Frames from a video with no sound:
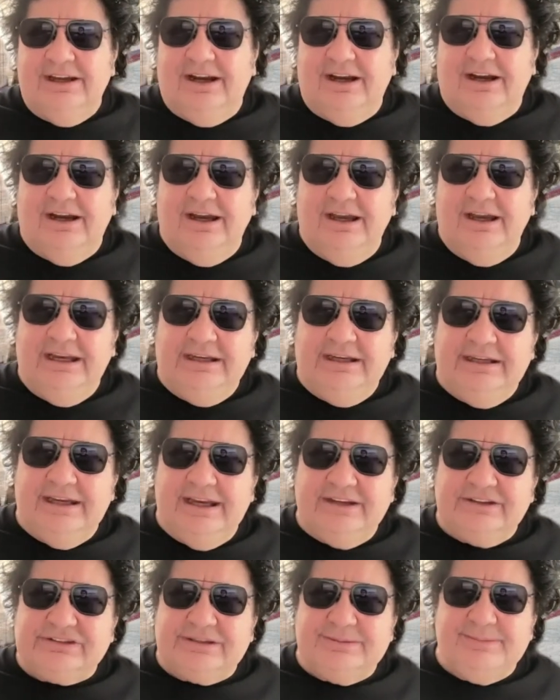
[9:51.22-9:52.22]
I
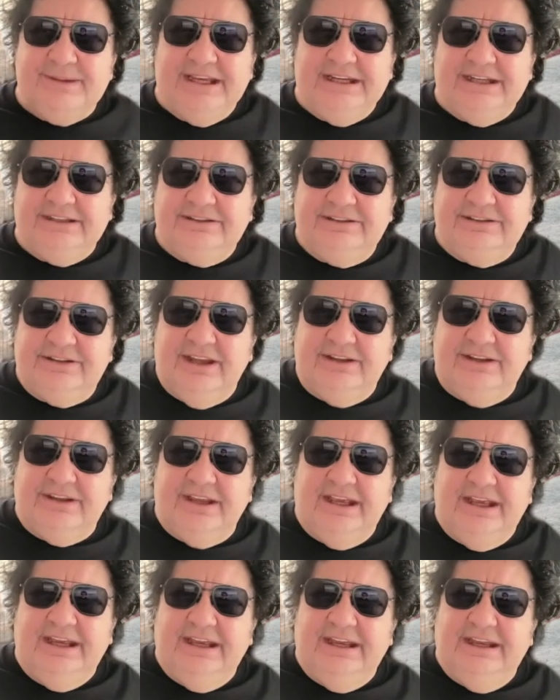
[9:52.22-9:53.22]
estimated
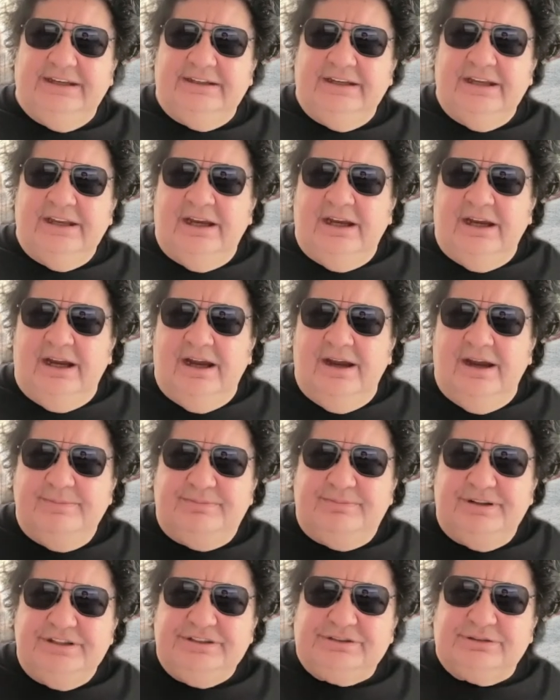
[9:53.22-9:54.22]
that I'm
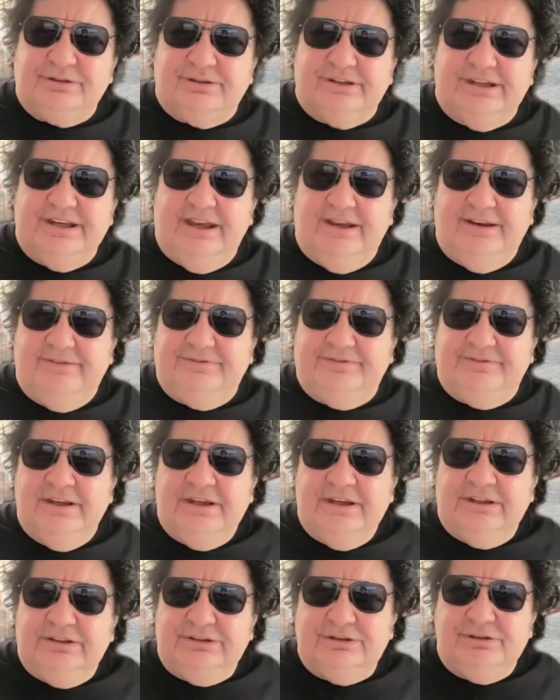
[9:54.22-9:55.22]
pretty sure I have
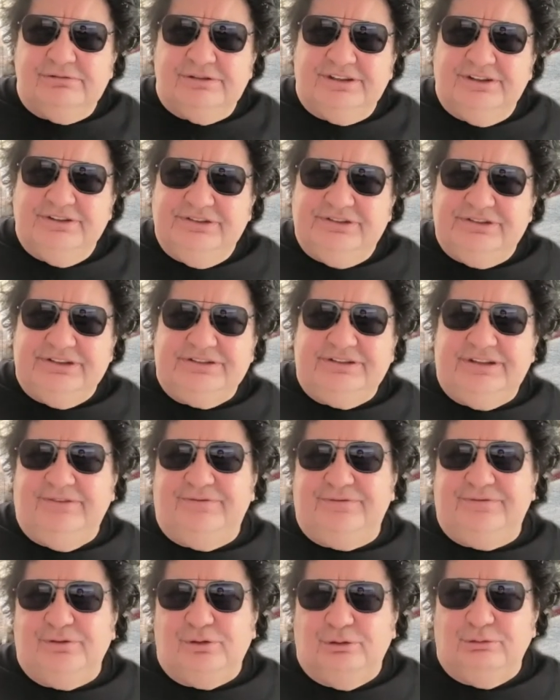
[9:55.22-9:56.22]

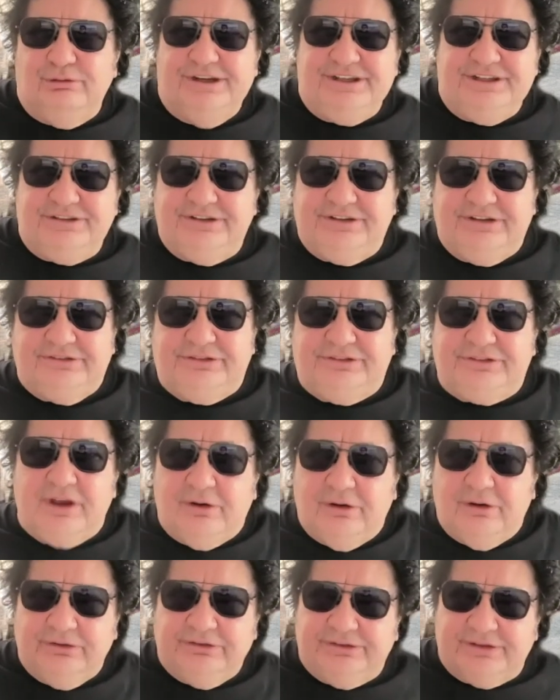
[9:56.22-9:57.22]
264 registered
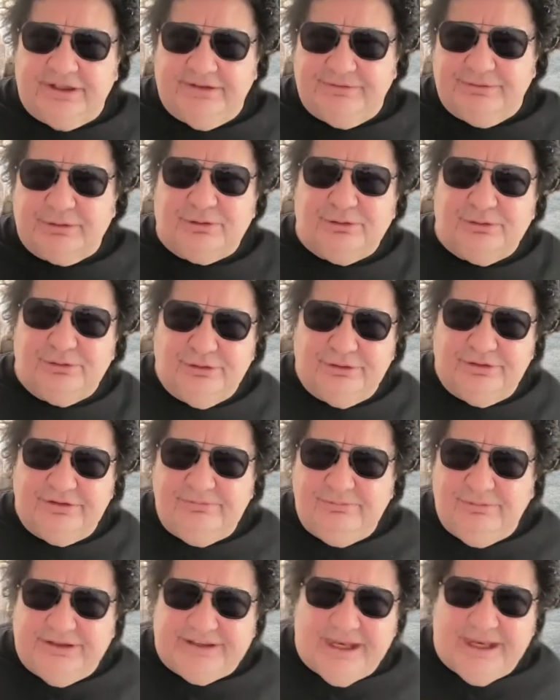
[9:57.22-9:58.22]
songs that I've
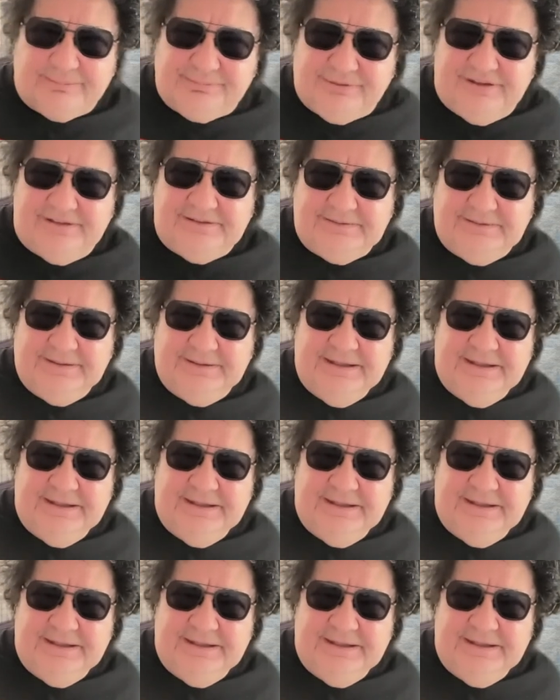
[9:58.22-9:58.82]
recorded with APRA.